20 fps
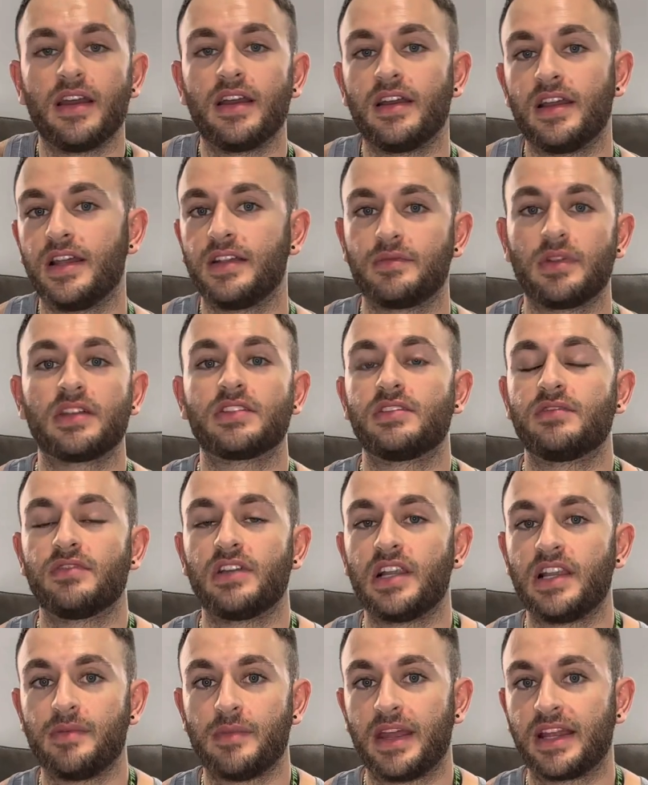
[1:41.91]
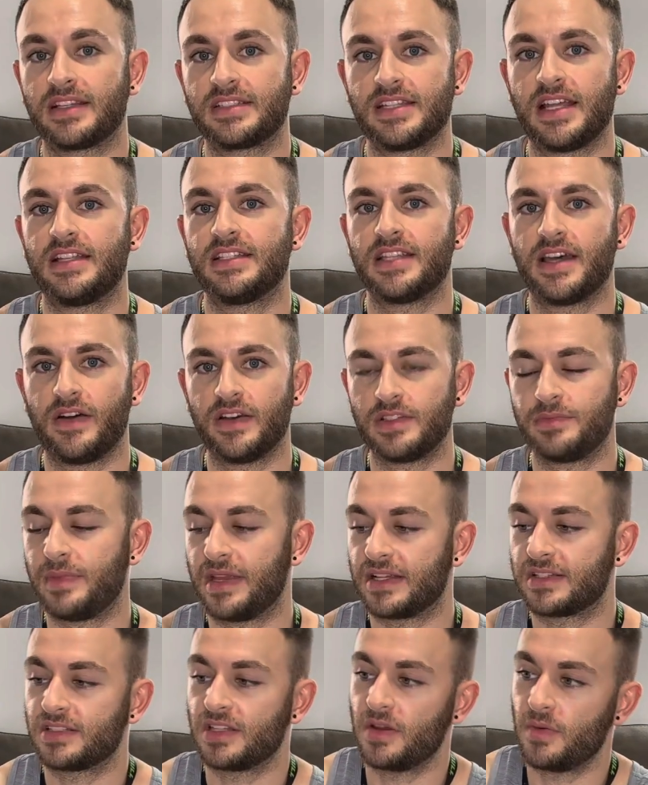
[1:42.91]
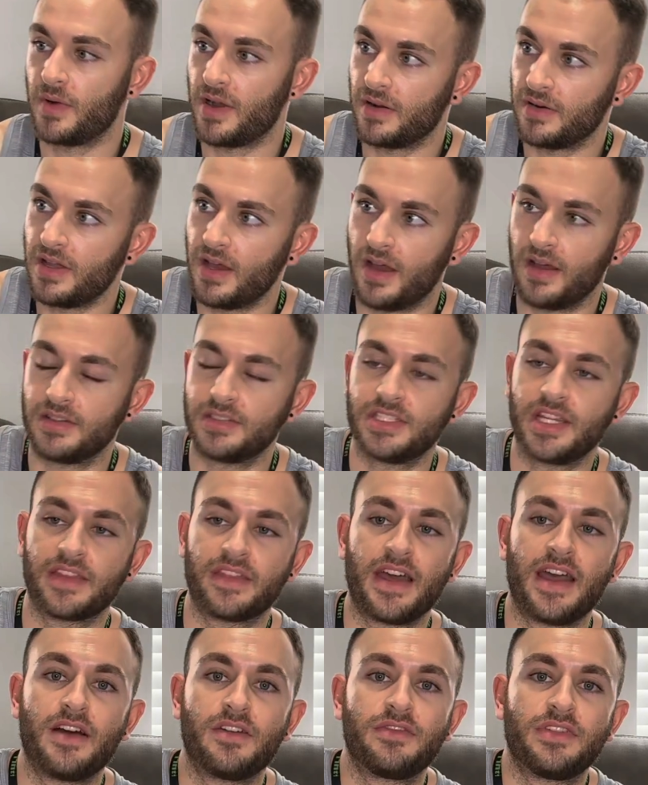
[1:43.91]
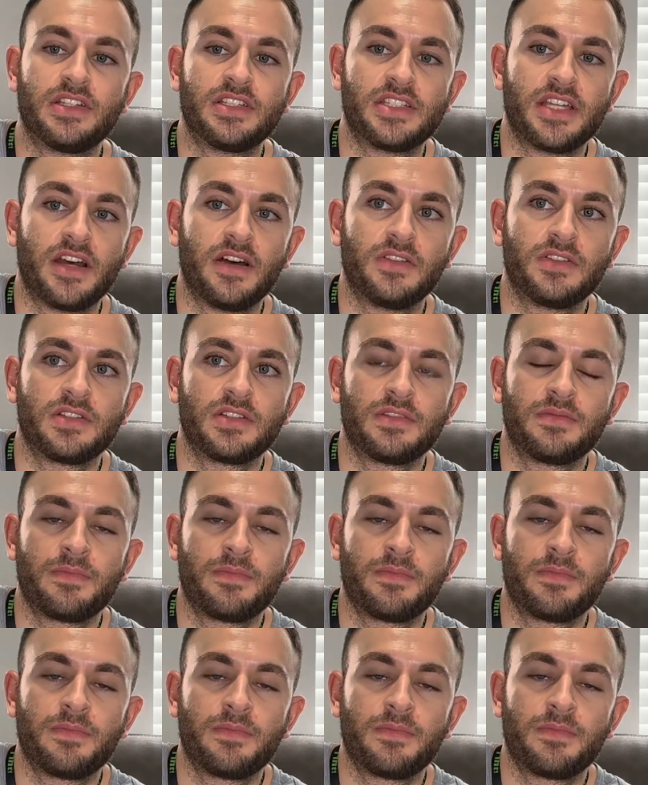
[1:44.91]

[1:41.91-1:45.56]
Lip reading: It doesn't really make sense how it's mixed so well. Look, check that out for yourselves.